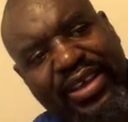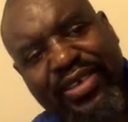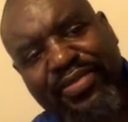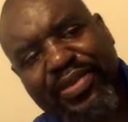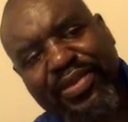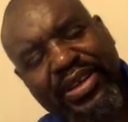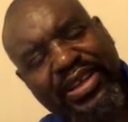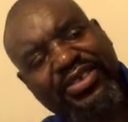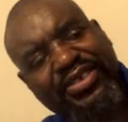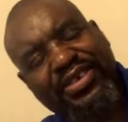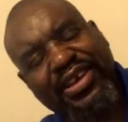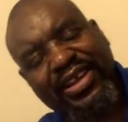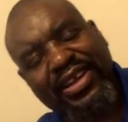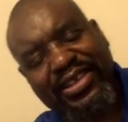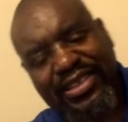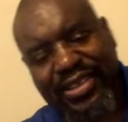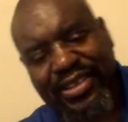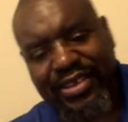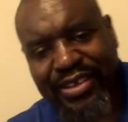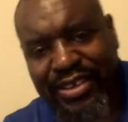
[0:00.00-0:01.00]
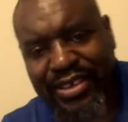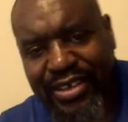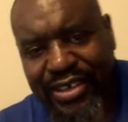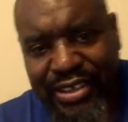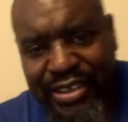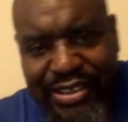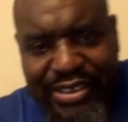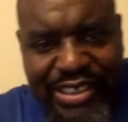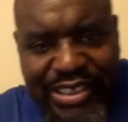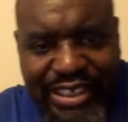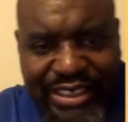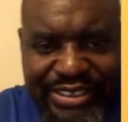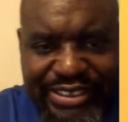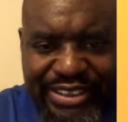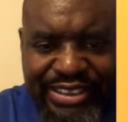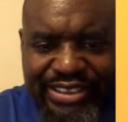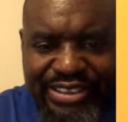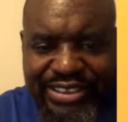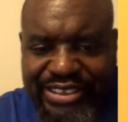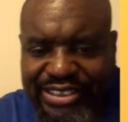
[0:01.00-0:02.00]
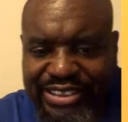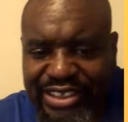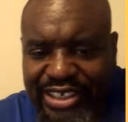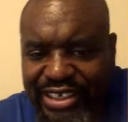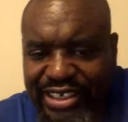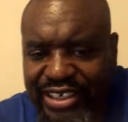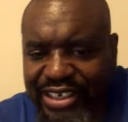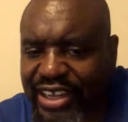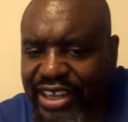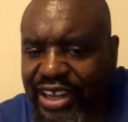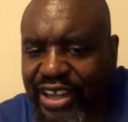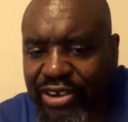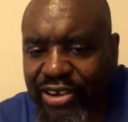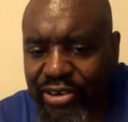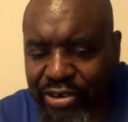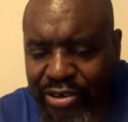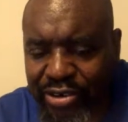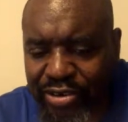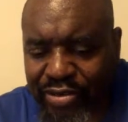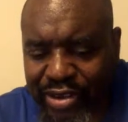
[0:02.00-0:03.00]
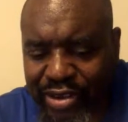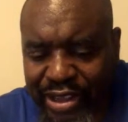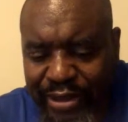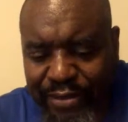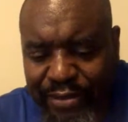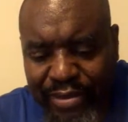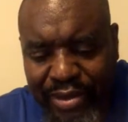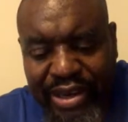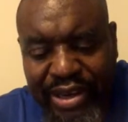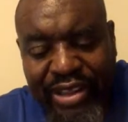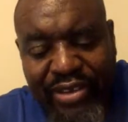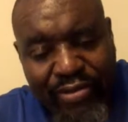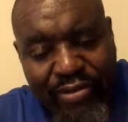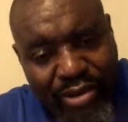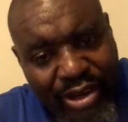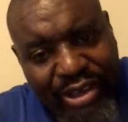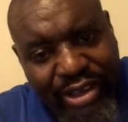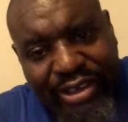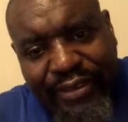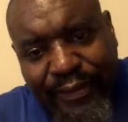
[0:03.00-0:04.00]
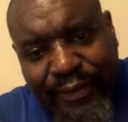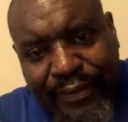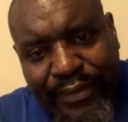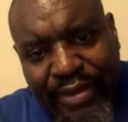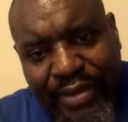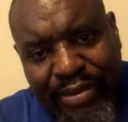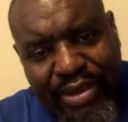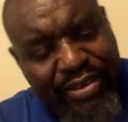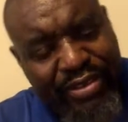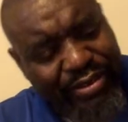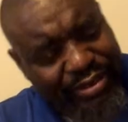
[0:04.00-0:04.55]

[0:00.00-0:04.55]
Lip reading: up and he tried to tested his chin and he ain't going nowhere. But he won. But you